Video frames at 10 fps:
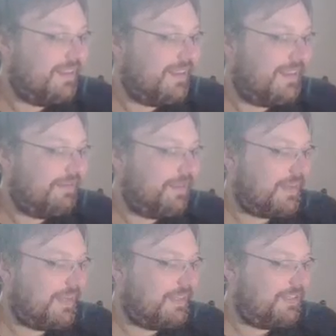And then we
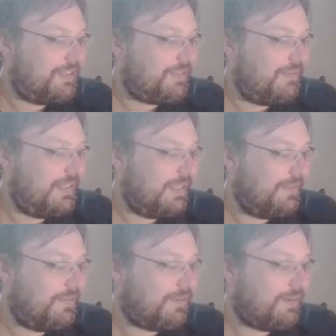got the Jolie
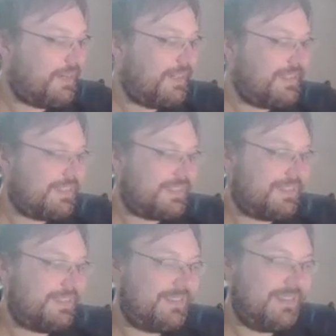of
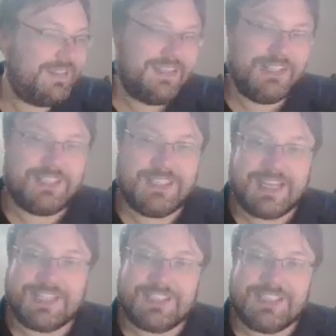accordions. And she's
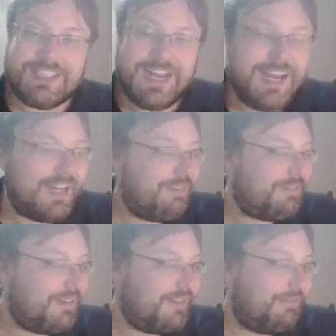actually standing in
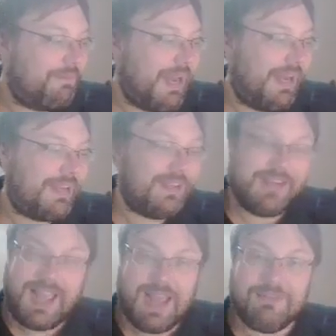front of the bank
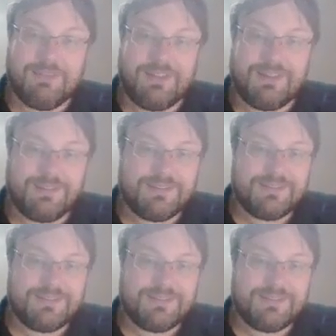in Abbeville.